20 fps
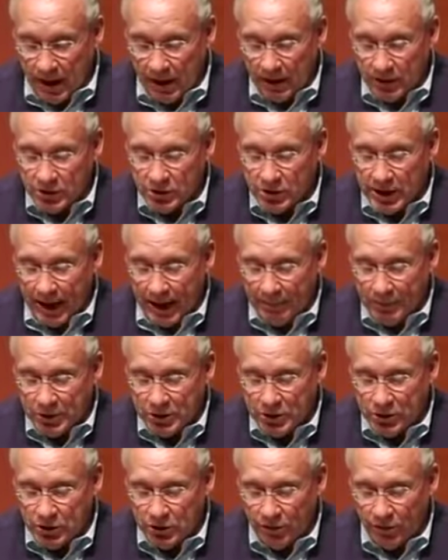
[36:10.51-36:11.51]
And
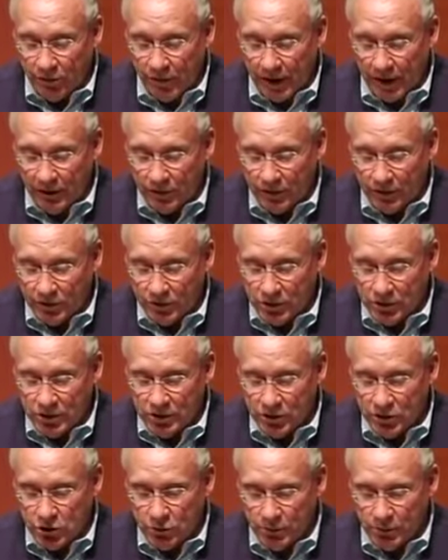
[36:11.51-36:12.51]
established in your faith,
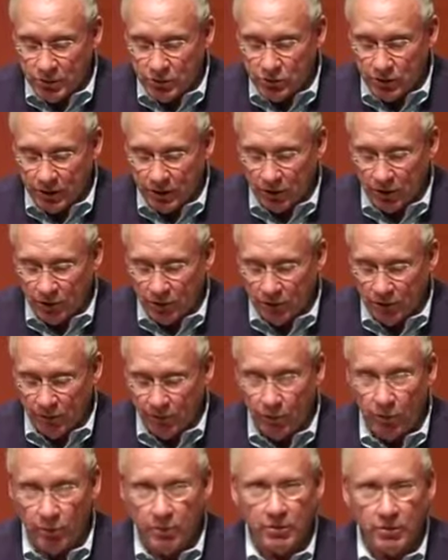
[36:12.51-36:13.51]
just as you were instructed, and
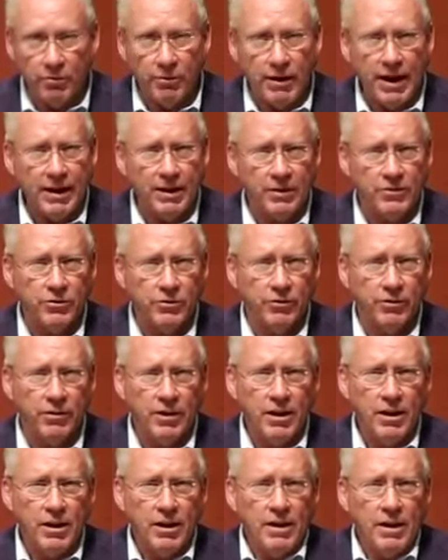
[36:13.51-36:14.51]
overflowing with gratitude.